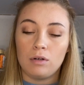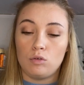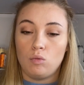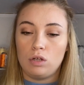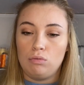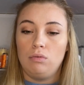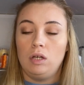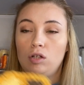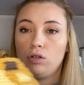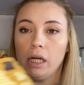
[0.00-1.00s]
was
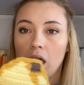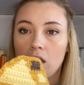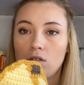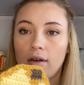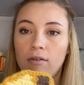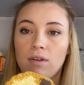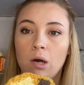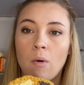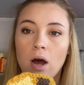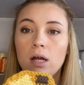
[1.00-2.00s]
really tricky. So if
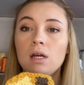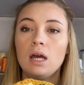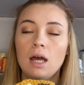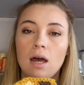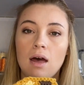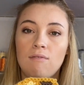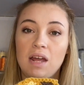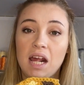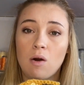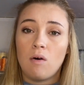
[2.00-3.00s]
you want a
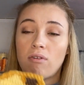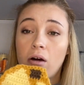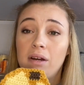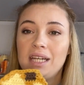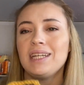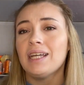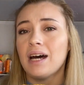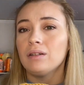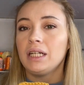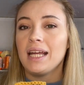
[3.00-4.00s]
video of how I did
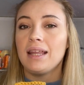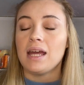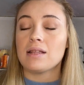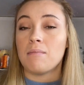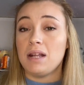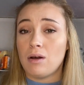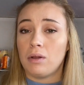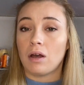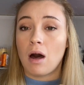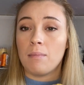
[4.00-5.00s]
that or anything, let me know in
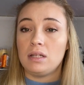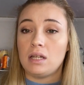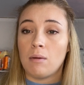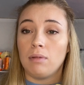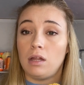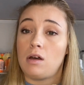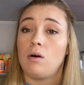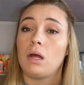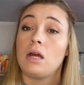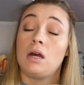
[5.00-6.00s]
the comments down below,